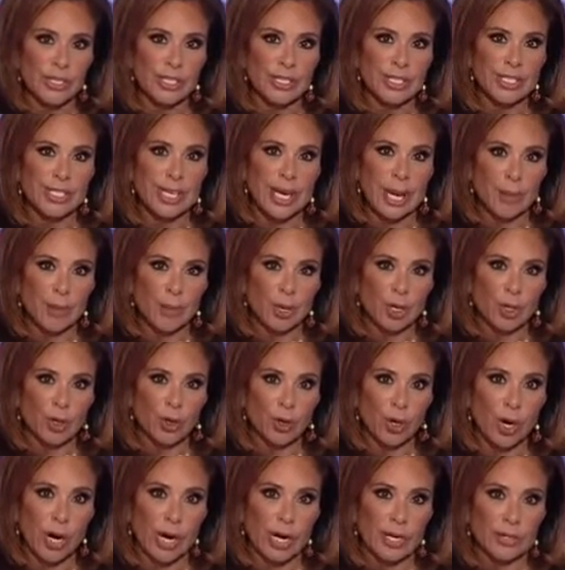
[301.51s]

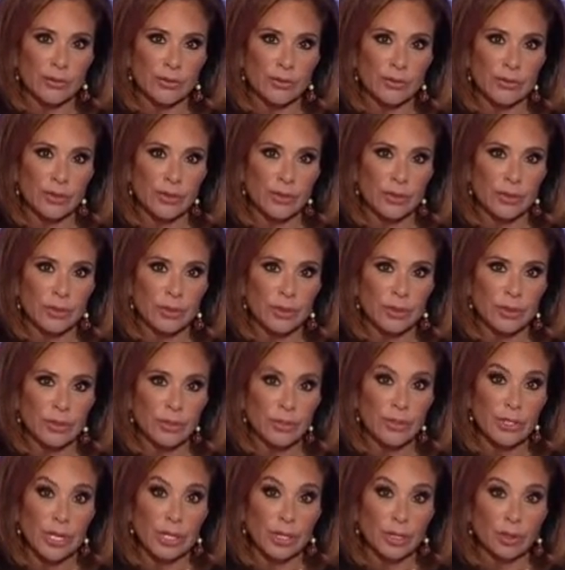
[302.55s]
Democrats.
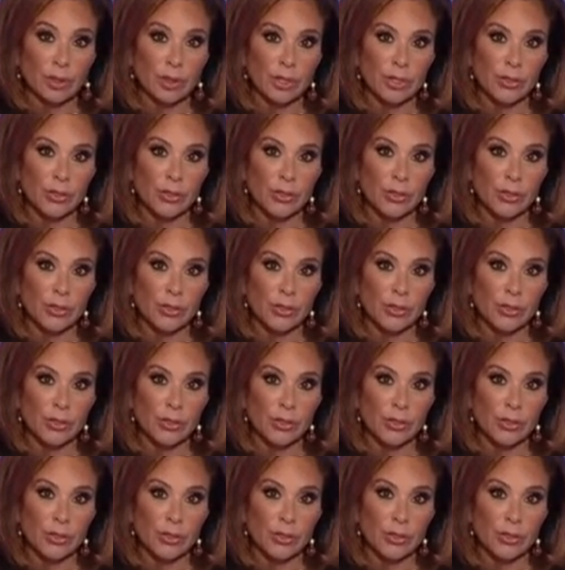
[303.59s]
Take a look at the